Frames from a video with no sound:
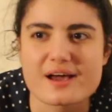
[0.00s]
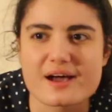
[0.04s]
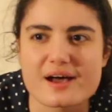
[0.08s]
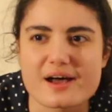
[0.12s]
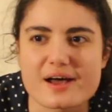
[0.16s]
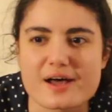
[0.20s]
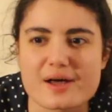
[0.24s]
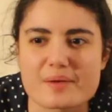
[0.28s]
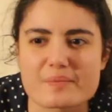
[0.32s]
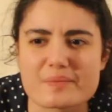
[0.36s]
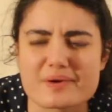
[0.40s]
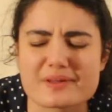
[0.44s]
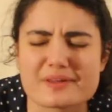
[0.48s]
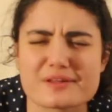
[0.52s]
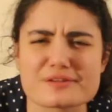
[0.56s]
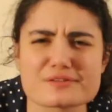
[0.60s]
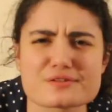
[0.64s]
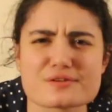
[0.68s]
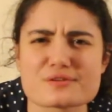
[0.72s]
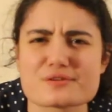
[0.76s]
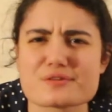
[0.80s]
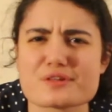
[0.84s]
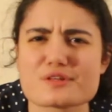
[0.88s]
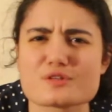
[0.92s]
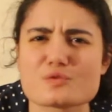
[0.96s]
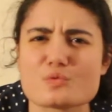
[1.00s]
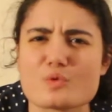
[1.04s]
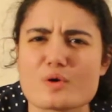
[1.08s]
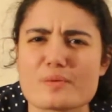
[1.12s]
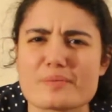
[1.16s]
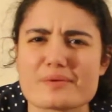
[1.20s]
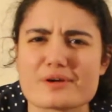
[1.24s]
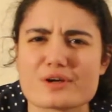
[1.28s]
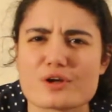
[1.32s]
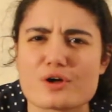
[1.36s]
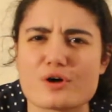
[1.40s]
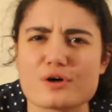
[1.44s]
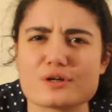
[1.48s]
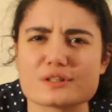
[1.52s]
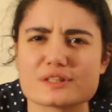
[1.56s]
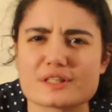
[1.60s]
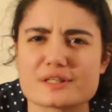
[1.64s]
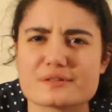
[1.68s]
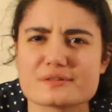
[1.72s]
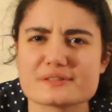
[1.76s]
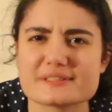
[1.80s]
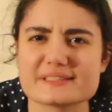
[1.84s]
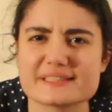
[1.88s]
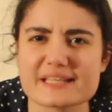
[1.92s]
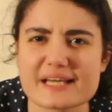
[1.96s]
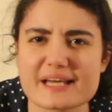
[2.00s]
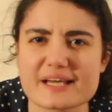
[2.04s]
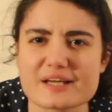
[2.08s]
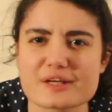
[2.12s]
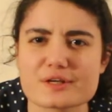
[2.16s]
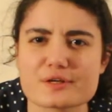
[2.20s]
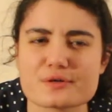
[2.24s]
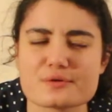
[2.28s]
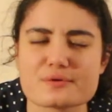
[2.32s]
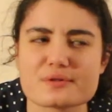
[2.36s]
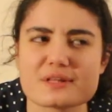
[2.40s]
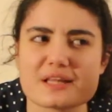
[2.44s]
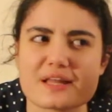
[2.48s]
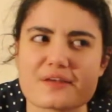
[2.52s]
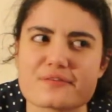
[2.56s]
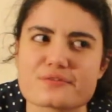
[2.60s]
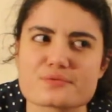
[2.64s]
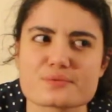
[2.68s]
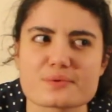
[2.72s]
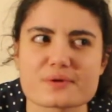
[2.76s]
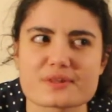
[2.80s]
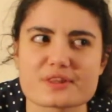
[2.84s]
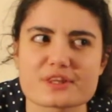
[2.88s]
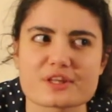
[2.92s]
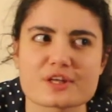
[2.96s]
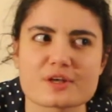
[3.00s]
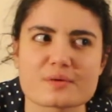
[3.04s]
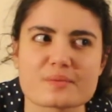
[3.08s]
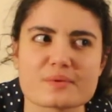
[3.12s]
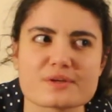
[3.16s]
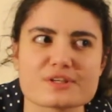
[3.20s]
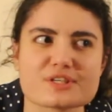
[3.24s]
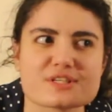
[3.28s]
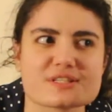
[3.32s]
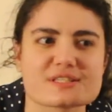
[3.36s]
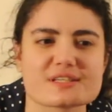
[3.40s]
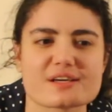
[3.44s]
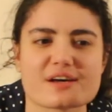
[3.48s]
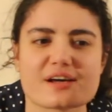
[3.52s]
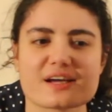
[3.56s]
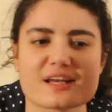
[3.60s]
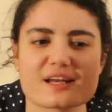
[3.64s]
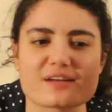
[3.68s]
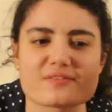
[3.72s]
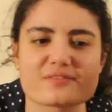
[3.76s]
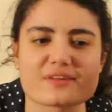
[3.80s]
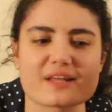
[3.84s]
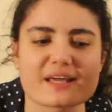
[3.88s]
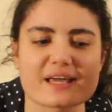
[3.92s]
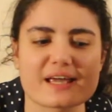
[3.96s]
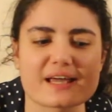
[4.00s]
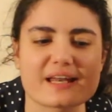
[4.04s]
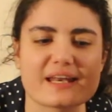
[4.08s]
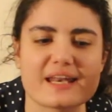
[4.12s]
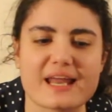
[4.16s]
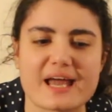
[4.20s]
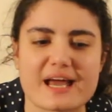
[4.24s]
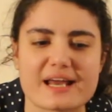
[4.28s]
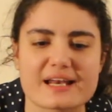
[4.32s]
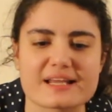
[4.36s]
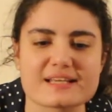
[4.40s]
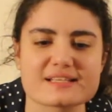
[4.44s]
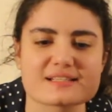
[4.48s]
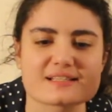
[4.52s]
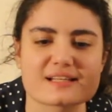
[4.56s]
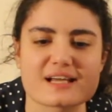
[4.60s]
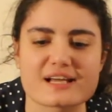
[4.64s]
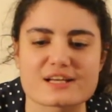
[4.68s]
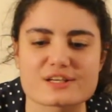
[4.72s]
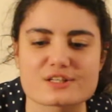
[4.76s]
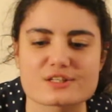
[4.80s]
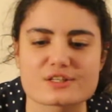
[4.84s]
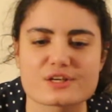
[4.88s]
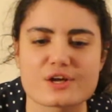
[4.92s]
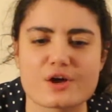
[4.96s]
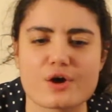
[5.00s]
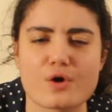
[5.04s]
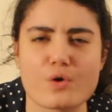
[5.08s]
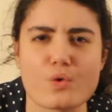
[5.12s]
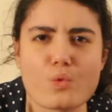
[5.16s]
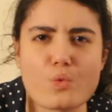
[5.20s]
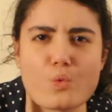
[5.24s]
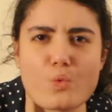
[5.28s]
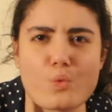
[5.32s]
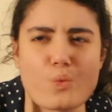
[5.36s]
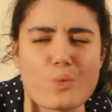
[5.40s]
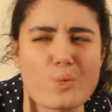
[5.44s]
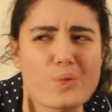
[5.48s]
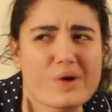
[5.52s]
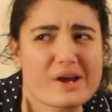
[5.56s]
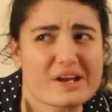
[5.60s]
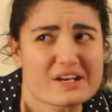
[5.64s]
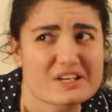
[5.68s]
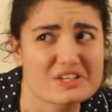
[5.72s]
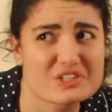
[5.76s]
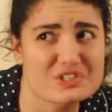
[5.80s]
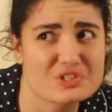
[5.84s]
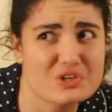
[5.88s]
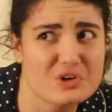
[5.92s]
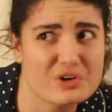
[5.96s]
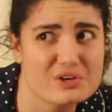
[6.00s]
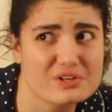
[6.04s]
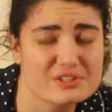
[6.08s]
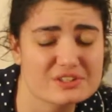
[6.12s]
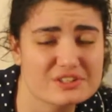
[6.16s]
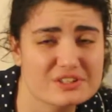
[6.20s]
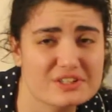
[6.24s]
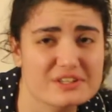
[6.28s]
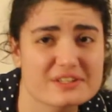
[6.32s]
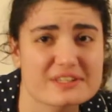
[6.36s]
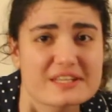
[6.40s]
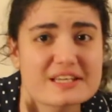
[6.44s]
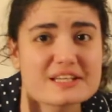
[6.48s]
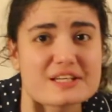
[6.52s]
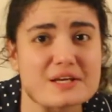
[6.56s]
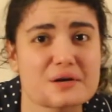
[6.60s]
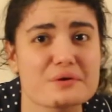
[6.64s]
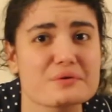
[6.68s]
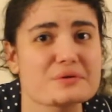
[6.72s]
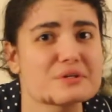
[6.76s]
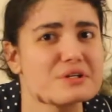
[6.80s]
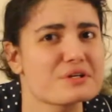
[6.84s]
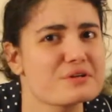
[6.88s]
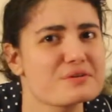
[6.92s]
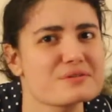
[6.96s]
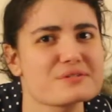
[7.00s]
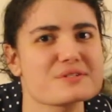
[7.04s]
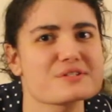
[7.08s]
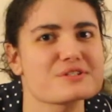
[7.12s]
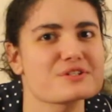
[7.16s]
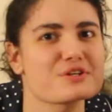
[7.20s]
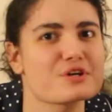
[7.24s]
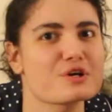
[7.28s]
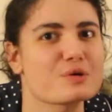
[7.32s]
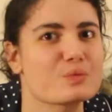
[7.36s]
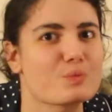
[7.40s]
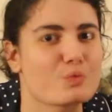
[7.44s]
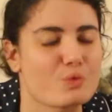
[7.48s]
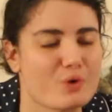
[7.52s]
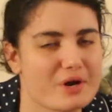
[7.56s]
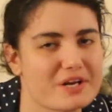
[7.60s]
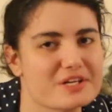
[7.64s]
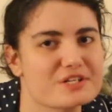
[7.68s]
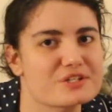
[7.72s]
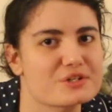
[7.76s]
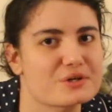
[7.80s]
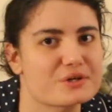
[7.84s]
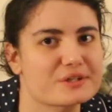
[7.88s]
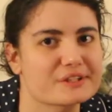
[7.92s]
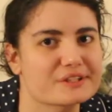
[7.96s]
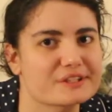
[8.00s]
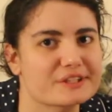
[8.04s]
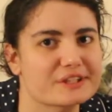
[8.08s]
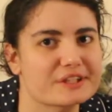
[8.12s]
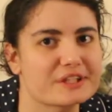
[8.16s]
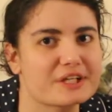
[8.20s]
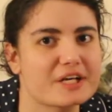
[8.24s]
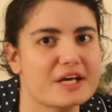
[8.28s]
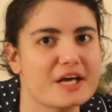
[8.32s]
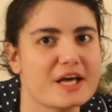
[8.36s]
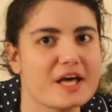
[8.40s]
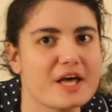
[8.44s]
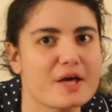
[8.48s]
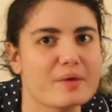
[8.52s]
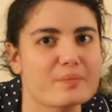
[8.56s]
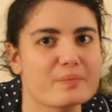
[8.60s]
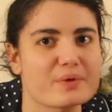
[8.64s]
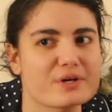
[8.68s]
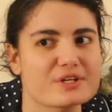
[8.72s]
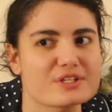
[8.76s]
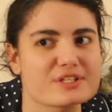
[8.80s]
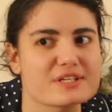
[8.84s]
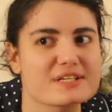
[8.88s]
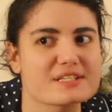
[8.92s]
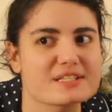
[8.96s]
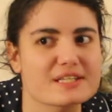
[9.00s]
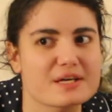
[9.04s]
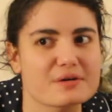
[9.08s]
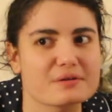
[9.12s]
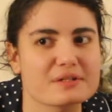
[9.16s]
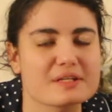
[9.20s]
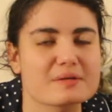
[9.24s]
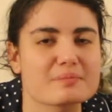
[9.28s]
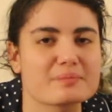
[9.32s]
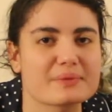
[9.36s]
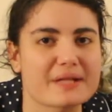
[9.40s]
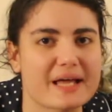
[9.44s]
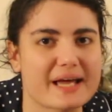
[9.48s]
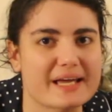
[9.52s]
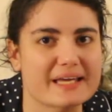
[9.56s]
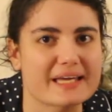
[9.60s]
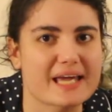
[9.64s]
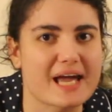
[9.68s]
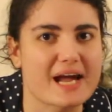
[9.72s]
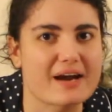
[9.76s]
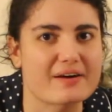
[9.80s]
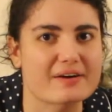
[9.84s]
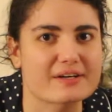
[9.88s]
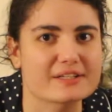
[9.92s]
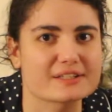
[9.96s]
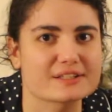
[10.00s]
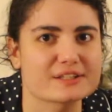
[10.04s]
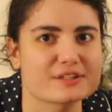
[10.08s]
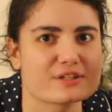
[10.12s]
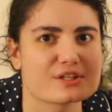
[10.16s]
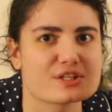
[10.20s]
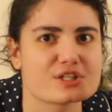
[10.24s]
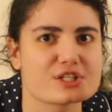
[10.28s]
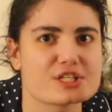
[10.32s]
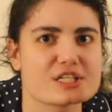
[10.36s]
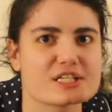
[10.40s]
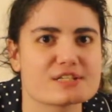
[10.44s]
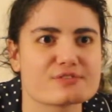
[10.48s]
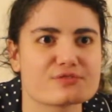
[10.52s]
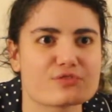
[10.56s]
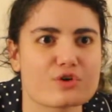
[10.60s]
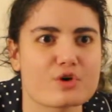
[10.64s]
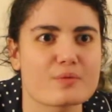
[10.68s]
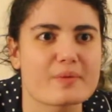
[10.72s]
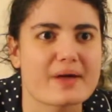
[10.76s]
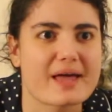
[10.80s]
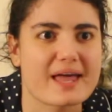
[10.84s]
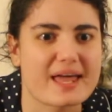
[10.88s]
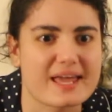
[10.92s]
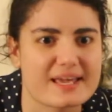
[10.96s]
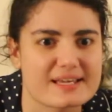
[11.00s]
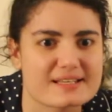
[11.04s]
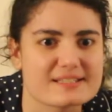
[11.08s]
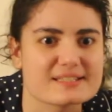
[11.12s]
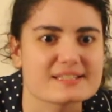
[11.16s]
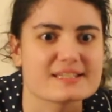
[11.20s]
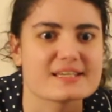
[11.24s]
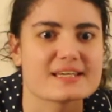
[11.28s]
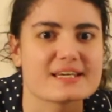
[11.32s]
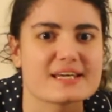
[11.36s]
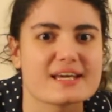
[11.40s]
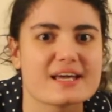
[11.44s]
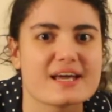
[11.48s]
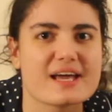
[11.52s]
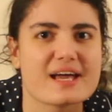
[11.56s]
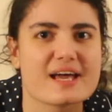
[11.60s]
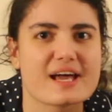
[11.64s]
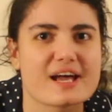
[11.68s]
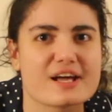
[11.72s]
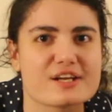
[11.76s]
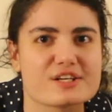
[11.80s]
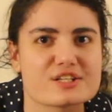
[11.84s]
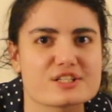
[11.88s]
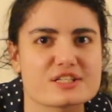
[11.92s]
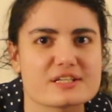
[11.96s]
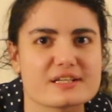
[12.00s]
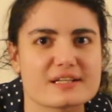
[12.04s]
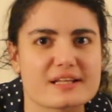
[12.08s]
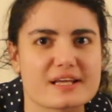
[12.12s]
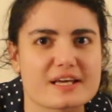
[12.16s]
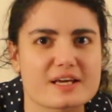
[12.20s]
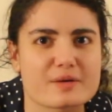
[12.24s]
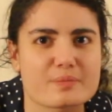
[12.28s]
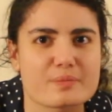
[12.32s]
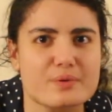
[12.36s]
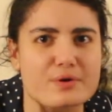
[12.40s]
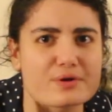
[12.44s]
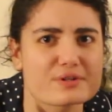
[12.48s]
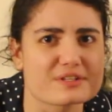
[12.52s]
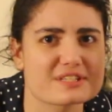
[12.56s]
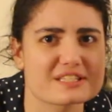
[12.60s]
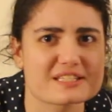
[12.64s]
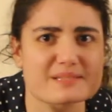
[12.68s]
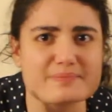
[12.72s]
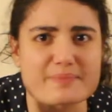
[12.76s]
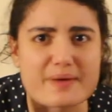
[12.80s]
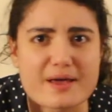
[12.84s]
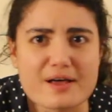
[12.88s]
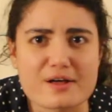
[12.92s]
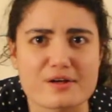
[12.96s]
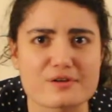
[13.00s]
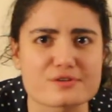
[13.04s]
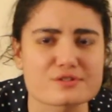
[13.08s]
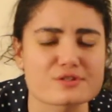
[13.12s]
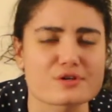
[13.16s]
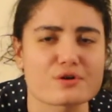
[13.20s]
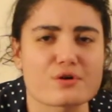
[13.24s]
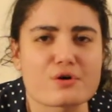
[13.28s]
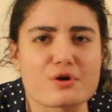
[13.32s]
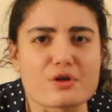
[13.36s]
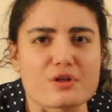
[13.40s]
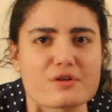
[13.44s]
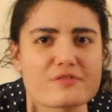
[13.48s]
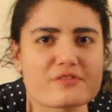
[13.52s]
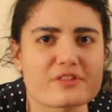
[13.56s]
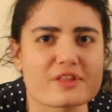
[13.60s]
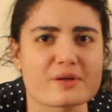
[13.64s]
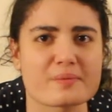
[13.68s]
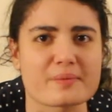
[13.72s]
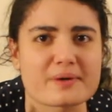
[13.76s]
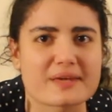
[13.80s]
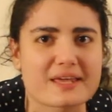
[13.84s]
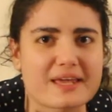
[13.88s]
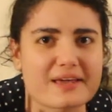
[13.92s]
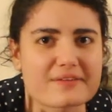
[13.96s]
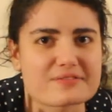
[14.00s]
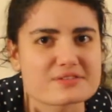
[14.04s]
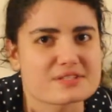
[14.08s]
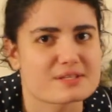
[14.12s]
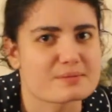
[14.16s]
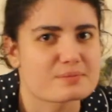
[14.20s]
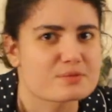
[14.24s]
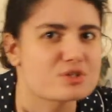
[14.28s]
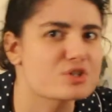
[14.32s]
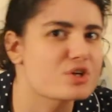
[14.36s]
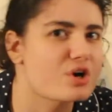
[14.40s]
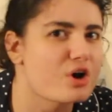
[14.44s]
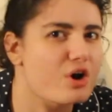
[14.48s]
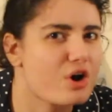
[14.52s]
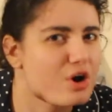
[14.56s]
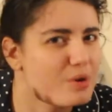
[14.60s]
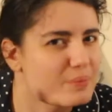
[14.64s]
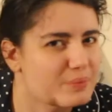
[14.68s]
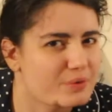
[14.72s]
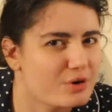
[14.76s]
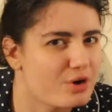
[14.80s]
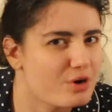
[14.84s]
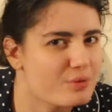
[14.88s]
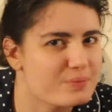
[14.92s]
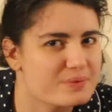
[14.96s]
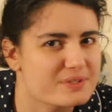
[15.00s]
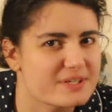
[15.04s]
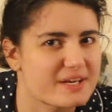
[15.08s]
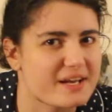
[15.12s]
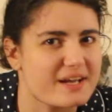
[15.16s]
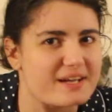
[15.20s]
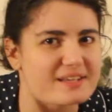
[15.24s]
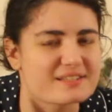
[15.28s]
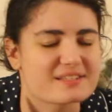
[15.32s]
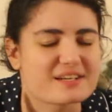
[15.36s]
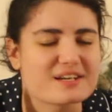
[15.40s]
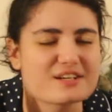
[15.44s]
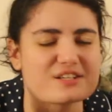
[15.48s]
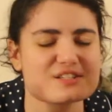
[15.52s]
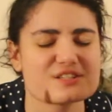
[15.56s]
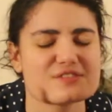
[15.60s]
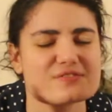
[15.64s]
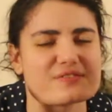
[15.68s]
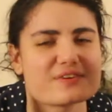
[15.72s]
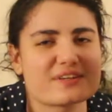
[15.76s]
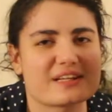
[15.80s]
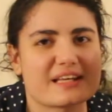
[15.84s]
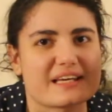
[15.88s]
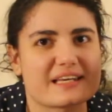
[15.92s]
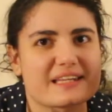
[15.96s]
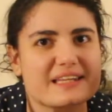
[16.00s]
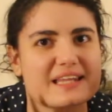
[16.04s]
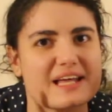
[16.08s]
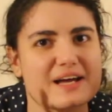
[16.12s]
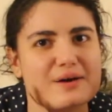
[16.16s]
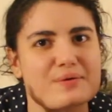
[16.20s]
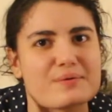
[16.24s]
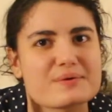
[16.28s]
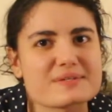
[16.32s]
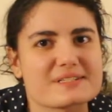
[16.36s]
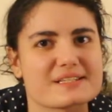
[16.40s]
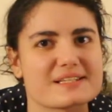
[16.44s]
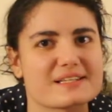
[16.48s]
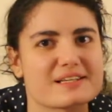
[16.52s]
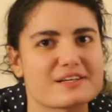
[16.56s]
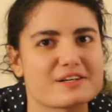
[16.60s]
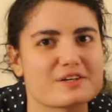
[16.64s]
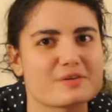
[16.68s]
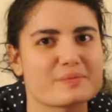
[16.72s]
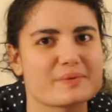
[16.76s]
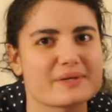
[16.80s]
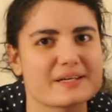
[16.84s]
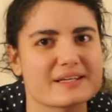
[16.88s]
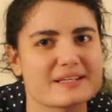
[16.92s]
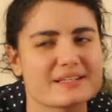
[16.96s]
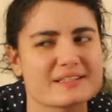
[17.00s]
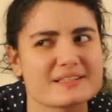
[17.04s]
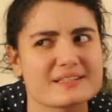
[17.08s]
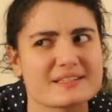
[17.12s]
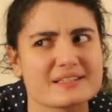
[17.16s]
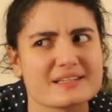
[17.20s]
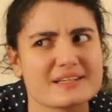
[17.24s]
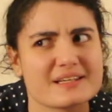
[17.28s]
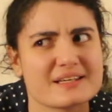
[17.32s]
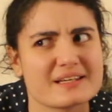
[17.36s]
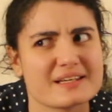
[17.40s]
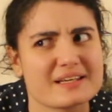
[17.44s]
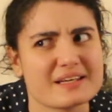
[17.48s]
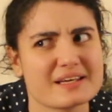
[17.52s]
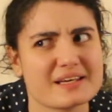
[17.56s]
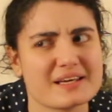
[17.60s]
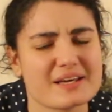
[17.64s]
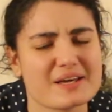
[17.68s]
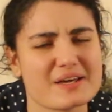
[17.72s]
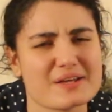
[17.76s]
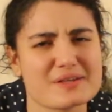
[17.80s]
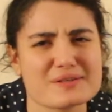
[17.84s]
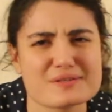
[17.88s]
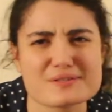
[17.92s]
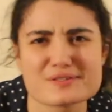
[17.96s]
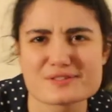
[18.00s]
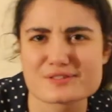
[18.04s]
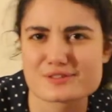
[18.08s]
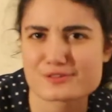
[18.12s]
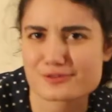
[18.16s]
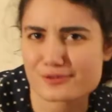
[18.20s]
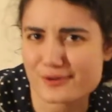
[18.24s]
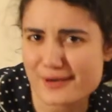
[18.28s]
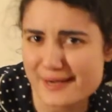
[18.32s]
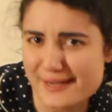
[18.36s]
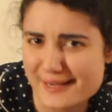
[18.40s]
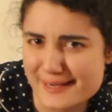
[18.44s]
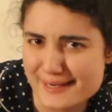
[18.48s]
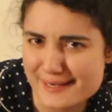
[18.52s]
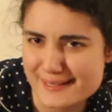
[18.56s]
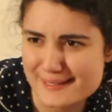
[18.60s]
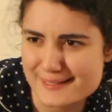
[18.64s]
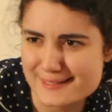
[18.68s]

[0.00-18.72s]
And there's also this woman called Odette who lives with them, and she's kind of like a nanny slash witch doctor. They don't use the term witch doctor, but she's the only black character, and she's from Haiti, and she like puts spells on all of them and gives them charmed objects. And I just feel like that was a little bit strange.